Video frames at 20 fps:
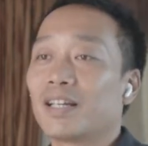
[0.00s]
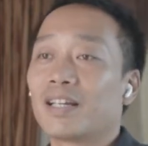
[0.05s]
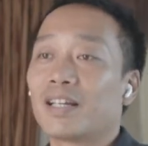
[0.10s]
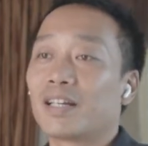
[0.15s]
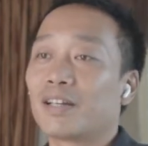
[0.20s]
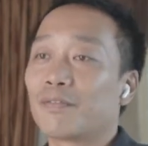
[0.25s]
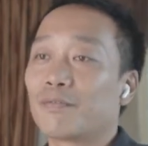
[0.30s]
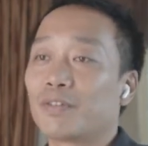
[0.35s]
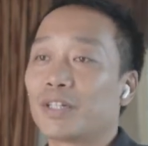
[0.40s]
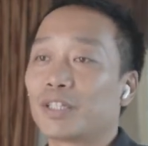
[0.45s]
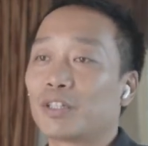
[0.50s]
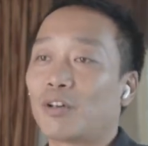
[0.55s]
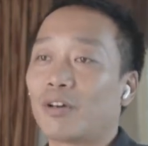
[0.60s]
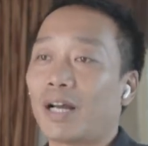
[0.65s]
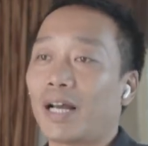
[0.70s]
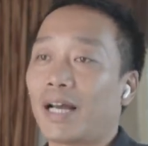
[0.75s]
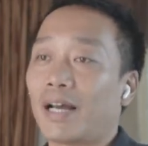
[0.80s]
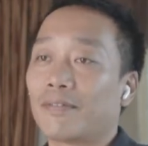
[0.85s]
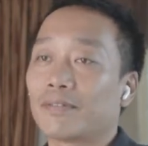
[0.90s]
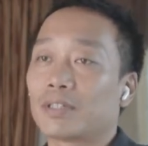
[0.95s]
If we don't
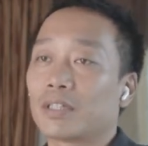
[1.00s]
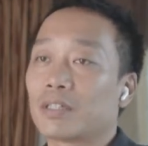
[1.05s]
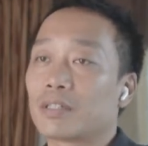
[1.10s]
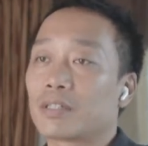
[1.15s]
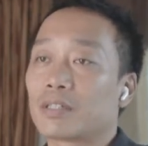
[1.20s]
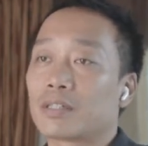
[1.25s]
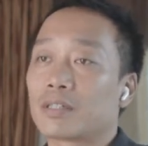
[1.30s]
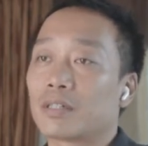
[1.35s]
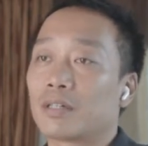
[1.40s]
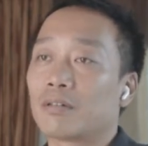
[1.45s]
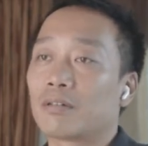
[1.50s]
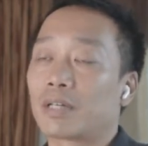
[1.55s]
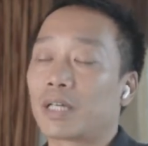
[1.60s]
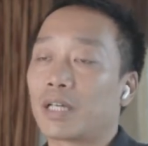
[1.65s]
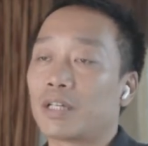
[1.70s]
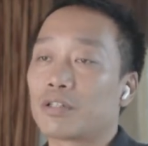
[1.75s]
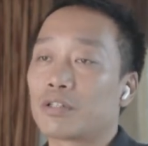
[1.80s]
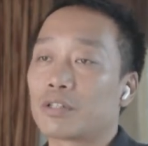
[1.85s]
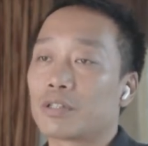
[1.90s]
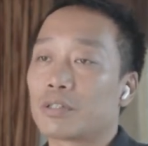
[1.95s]
have these
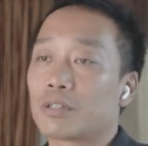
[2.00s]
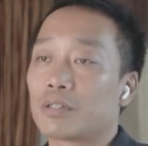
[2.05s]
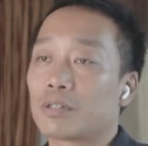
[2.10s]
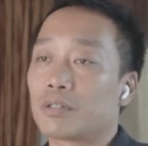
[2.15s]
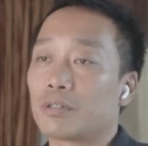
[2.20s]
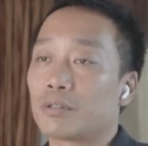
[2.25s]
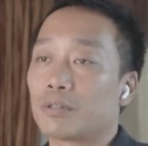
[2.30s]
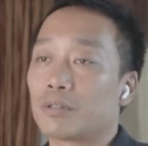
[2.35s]
occasions to